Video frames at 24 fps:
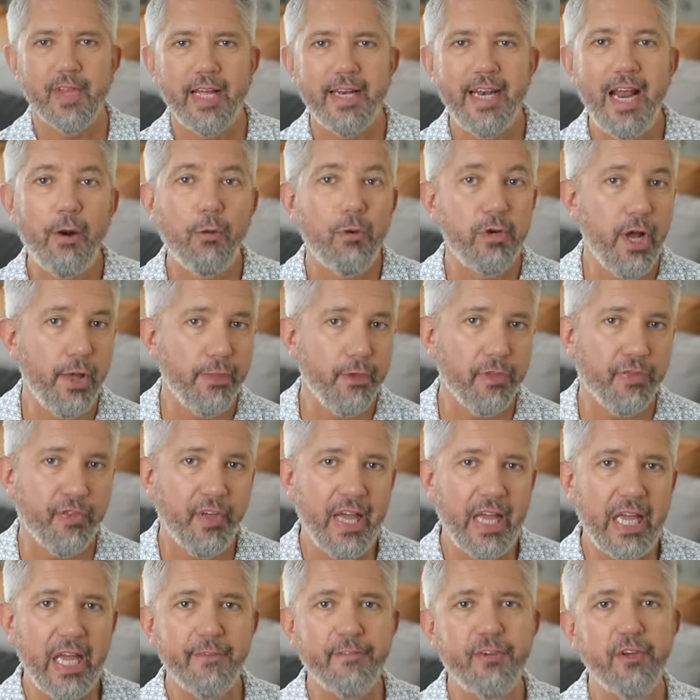Now another
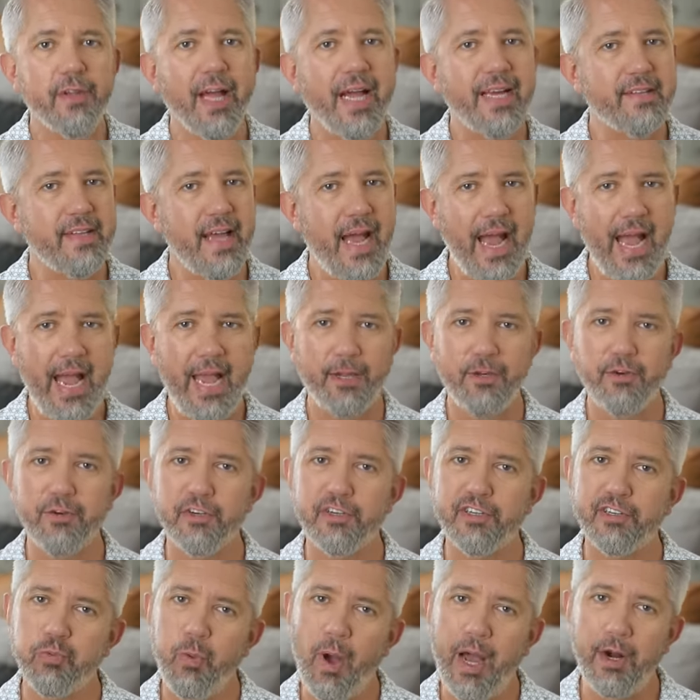thing, if you like to hang your
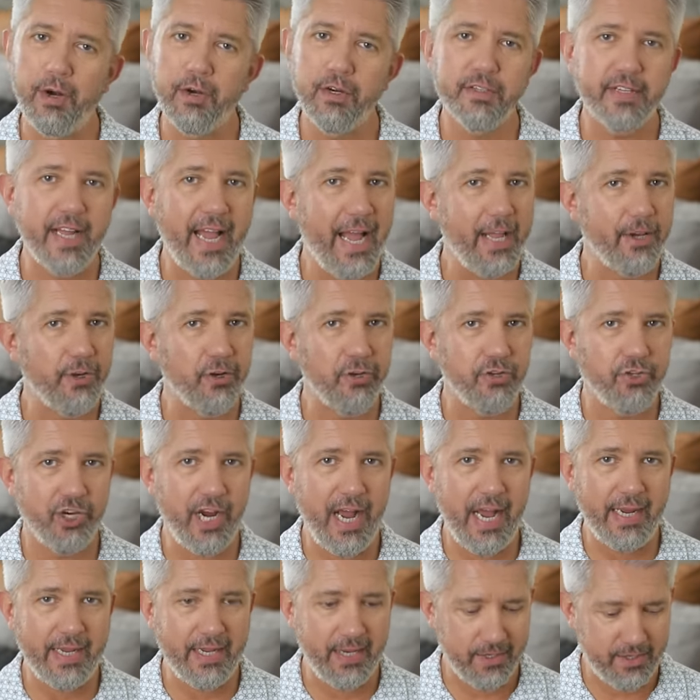sweaters and your
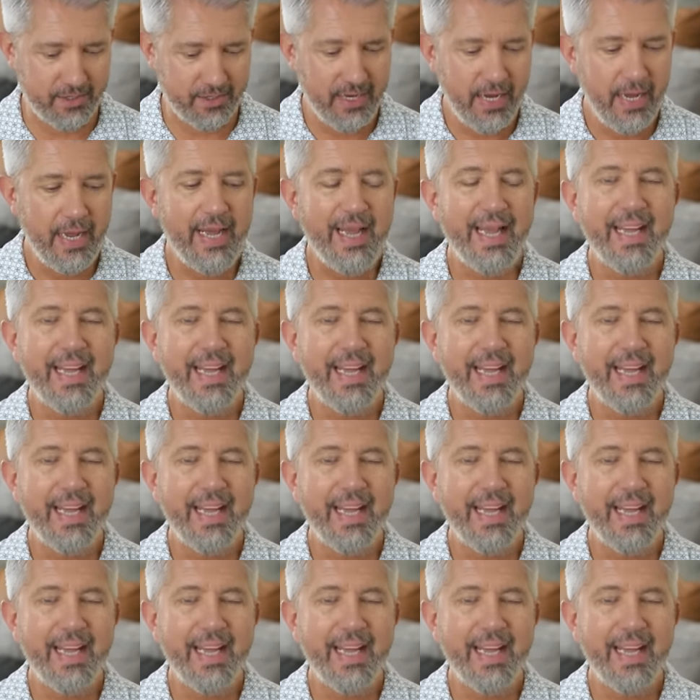jackets,